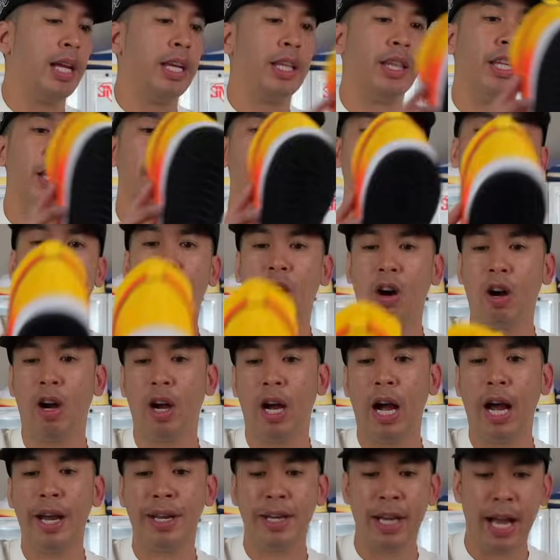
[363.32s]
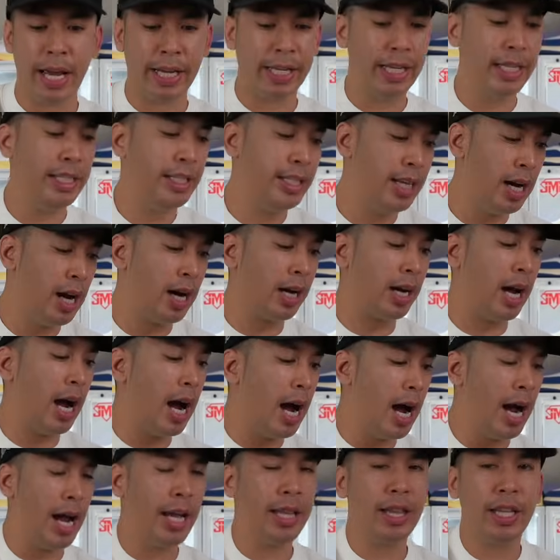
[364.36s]
These are a Nike Dunk
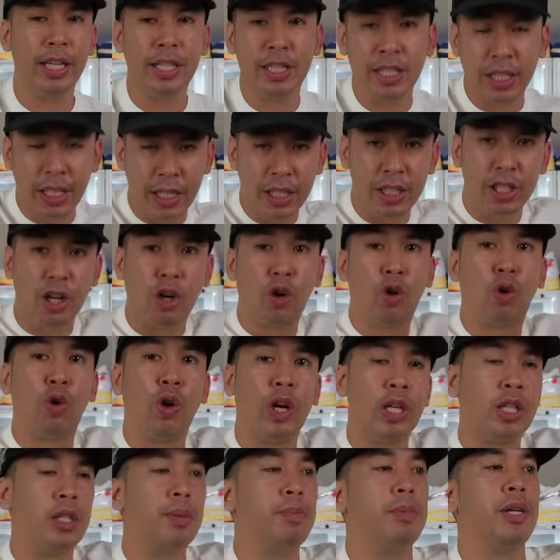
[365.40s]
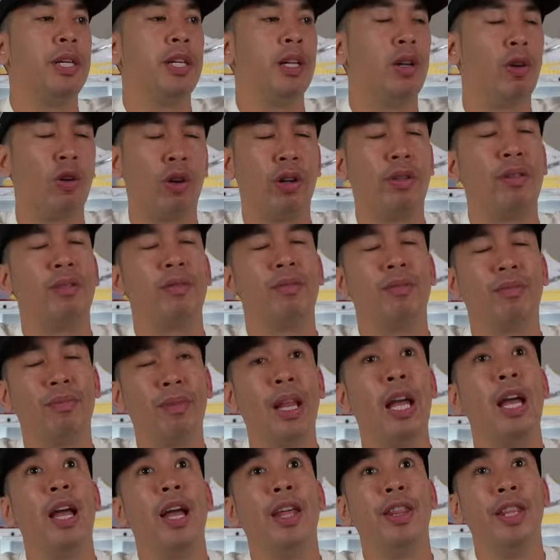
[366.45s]
High. This is the Christmas, or
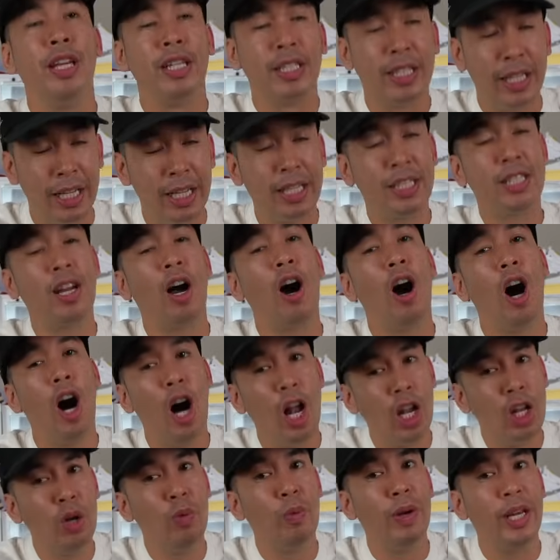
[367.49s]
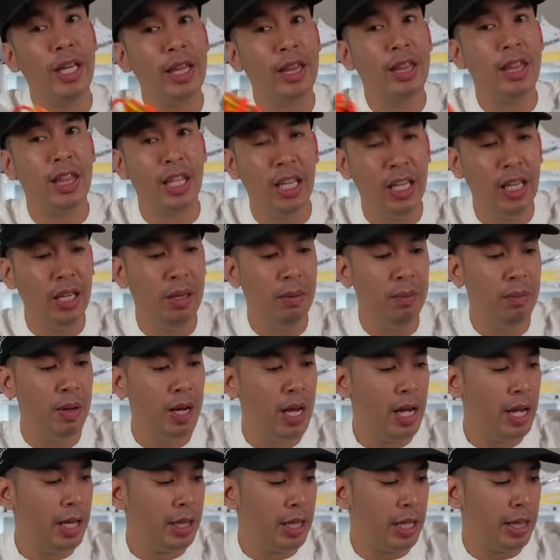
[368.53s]
this is the Halloween theme
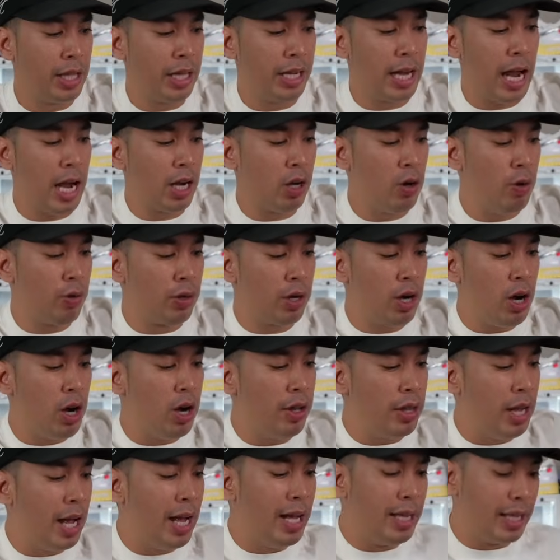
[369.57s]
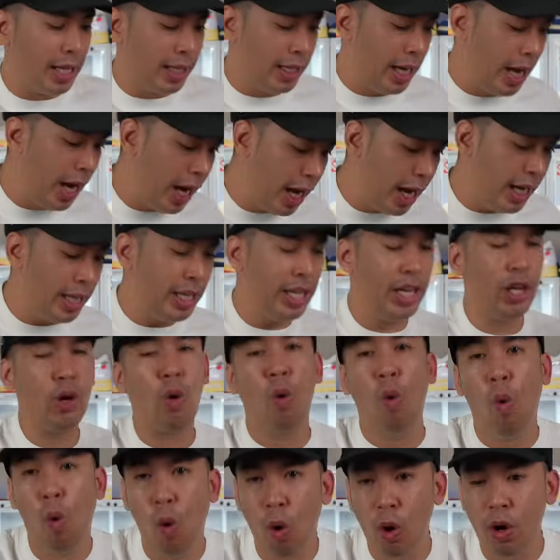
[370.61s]
that they got going on. The candy
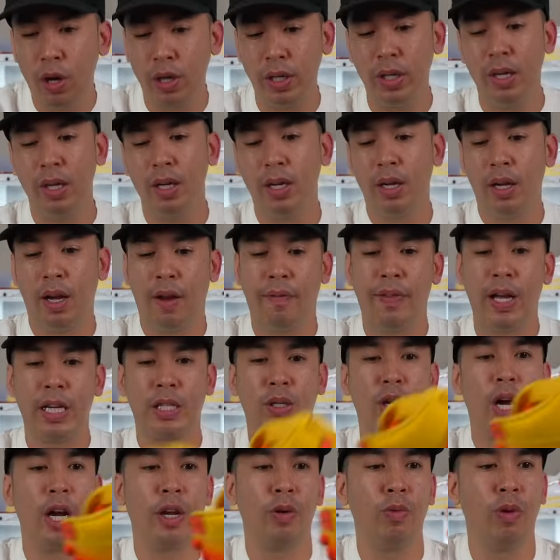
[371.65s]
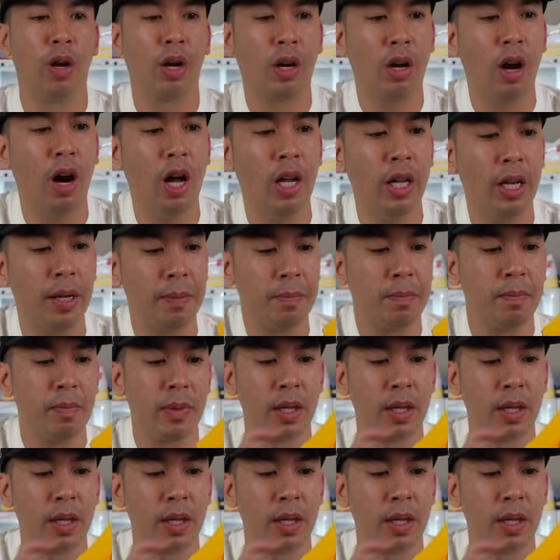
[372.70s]
corn, if that's how you want to call it.